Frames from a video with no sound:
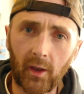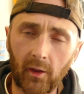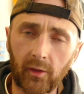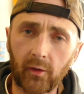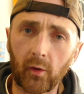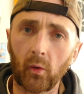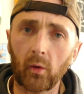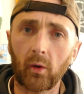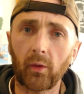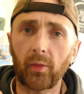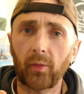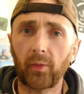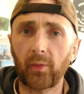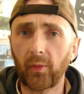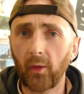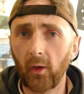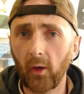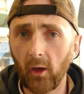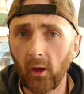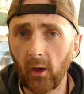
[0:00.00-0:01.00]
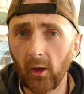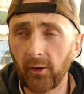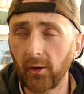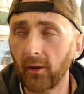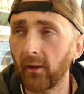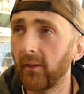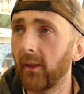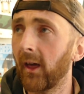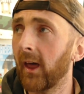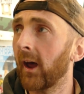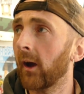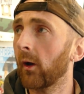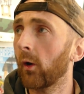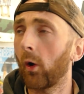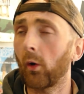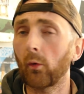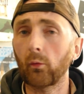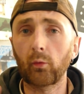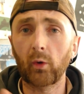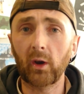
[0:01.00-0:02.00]
I took third and then I
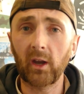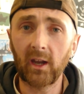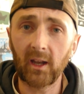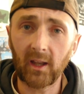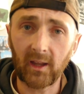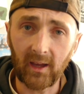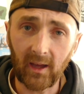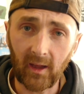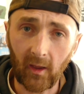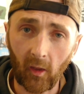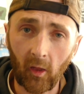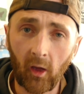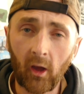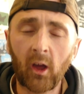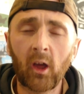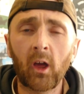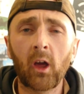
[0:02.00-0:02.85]
got really ill.